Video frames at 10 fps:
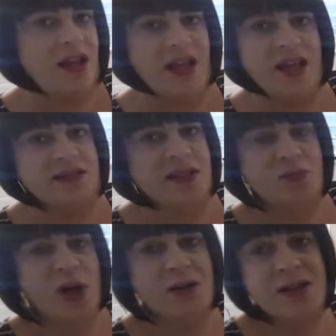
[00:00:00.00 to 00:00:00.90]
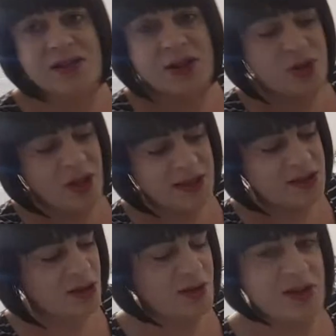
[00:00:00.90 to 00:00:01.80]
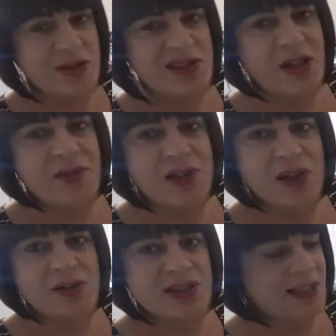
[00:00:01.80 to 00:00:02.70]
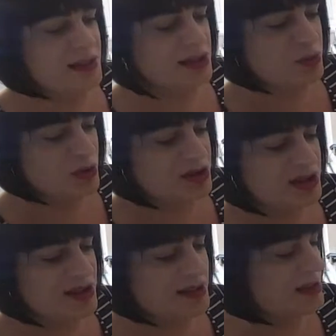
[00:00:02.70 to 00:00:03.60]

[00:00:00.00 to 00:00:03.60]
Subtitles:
it done well, because I tried gluing using other glues and it just wants to stick